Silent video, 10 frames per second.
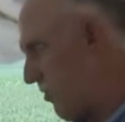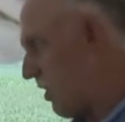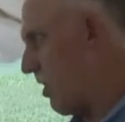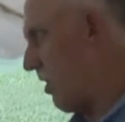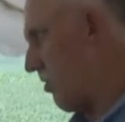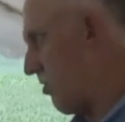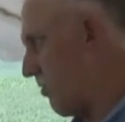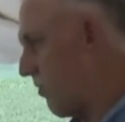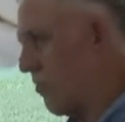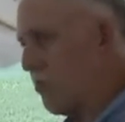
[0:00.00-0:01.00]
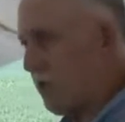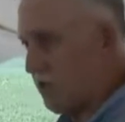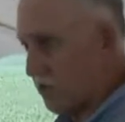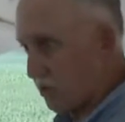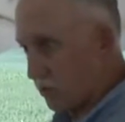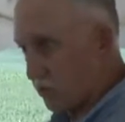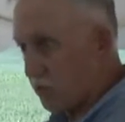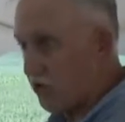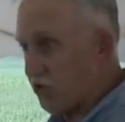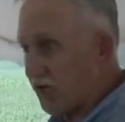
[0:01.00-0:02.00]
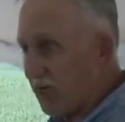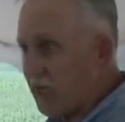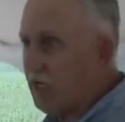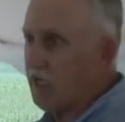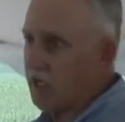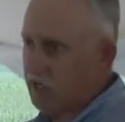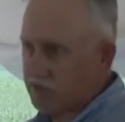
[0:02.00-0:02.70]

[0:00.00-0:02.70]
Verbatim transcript: They got in those food plots and they were pushing 80.